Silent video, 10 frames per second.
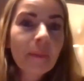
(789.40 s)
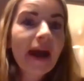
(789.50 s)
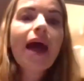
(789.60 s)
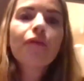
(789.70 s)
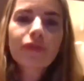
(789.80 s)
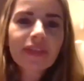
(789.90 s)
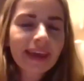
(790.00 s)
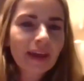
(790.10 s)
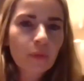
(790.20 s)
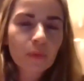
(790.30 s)

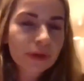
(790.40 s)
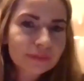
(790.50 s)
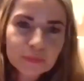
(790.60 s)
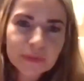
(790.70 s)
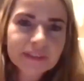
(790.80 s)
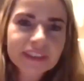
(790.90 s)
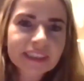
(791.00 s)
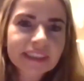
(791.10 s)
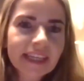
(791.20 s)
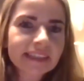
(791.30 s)
everything would have
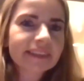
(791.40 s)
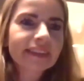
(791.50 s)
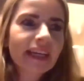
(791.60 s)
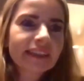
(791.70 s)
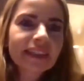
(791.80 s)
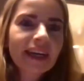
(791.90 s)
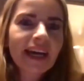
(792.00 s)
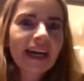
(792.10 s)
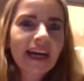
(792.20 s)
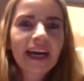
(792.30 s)
just changed. And said,
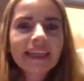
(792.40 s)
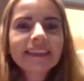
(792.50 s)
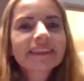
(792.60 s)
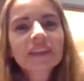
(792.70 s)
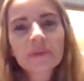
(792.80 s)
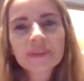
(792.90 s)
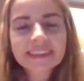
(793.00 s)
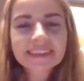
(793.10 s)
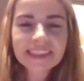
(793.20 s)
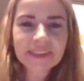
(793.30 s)
I didn't know what
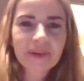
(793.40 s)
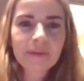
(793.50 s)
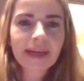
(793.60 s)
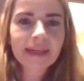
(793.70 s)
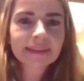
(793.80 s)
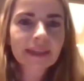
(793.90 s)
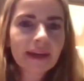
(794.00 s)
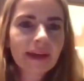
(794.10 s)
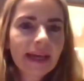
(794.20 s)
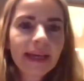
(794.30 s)
to say to my
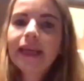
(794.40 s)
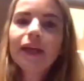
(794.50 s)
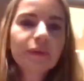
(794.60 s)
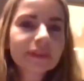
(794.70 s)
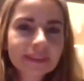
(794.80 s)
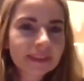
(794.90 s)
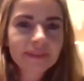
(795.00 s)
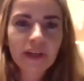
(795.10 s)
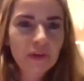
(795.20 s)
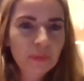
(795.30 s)
manager. He wouldn't have
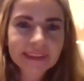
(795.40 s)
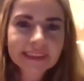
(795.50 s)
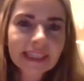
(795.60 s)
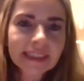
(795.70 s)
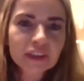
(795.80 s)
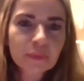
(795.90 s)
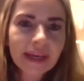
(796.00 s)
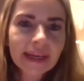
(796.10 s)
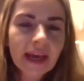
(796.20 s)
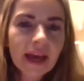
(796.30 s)
known what to say to
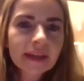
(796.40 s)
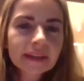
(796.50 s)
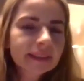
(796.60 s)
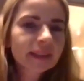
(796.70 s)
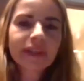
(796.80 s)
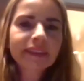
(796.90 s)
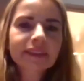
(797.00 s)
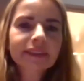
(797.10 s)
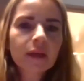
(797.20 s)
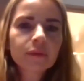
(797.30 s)
me. So I
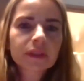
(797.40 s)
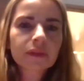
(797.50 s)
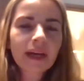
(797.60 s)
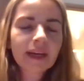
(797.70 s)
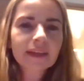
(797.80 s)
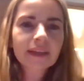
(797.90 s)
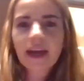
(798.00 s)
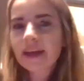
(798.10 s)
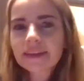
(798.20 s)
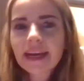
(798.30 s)
just came to work
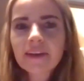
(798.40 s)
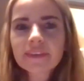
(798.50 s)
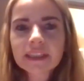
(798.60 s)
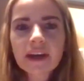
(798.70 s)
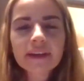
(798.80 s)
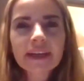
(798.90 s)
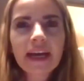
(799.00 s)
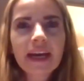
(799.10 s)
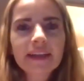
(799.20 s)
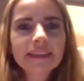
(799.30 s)
and carried on.
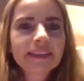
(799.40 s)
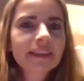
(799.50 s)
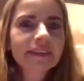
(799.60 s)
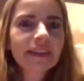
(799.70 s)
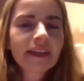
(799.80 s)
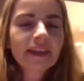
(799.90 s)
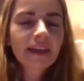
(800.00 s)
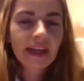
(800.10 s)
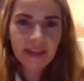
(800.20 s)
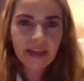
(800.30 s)
And I said,
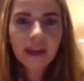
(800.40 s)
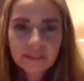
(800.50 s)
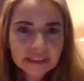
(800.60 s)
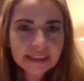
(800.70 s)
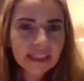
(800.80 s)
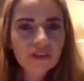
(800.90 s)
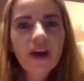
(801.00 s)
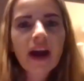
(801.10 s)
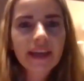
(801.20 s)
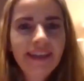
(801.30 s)
and then I was nearly
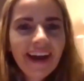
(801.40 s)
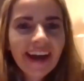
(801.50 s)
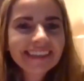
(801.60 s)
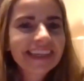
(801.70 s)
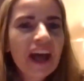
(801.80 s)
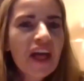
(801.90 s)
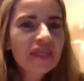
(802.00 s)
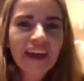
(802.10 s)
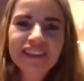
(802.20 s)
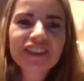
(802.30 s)
crying. I said,
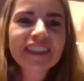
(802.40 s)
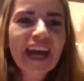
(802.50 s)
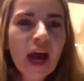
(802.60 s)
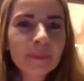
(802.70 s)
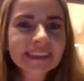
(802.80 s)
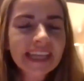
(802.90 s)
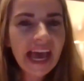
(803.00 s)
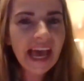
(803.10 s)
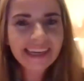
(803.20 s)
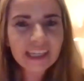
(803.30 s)
that shouldn't happen to
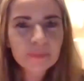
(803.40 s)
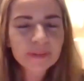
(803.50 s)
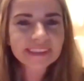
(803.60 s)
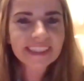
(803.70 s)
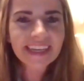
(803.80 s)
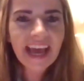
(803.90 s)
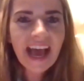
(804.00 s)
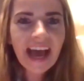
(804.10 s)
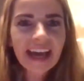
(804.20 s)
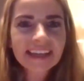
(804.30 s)
anybody.
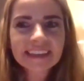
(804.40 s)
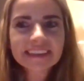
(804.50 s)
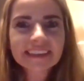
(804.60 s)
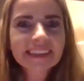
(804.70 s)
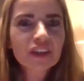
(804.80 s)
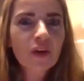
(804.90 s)
And she said,